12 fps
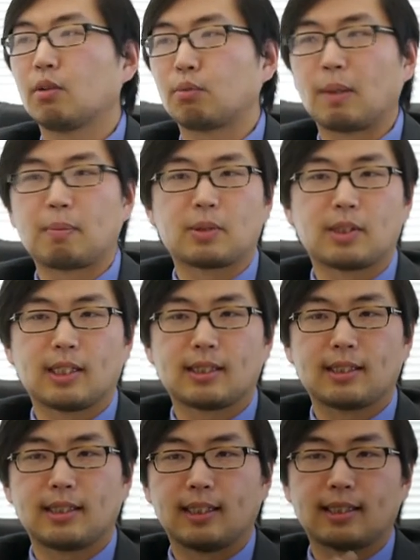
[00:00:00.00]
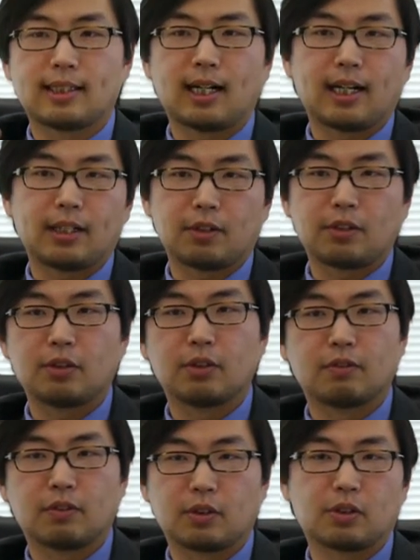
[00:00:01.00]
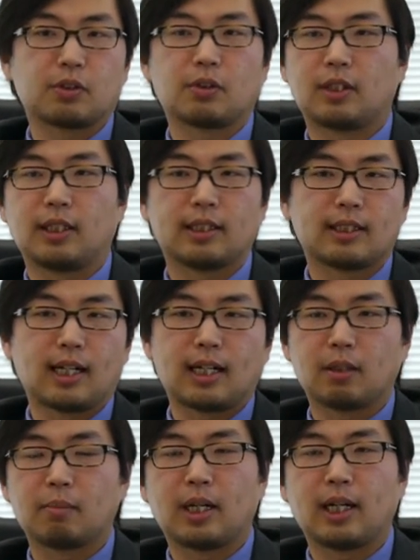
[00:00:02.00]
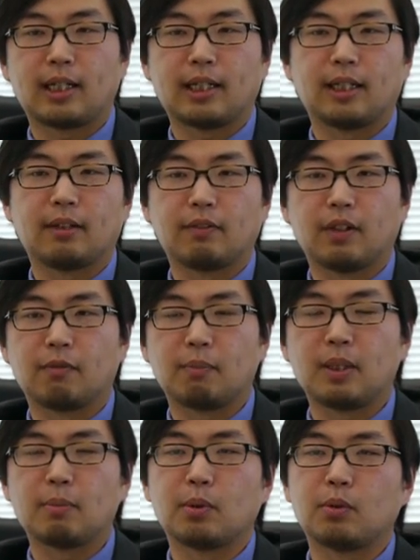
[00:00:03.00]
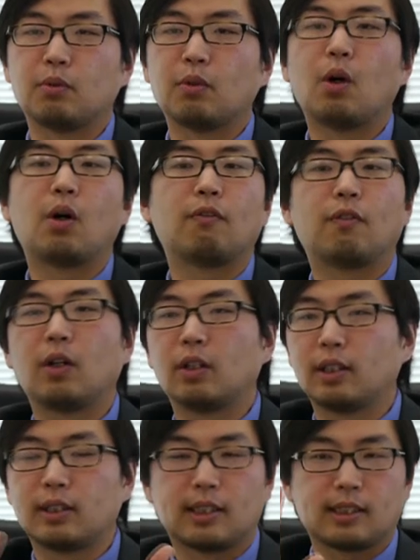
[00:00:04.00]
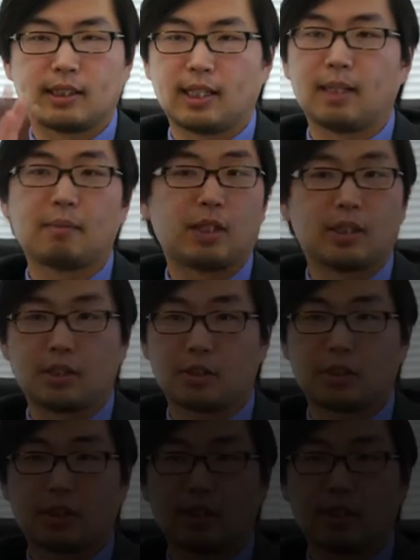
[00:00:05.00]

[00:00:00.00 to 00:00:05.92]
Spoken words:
represents the entire universe or the entire body of people who all fall into the same condition.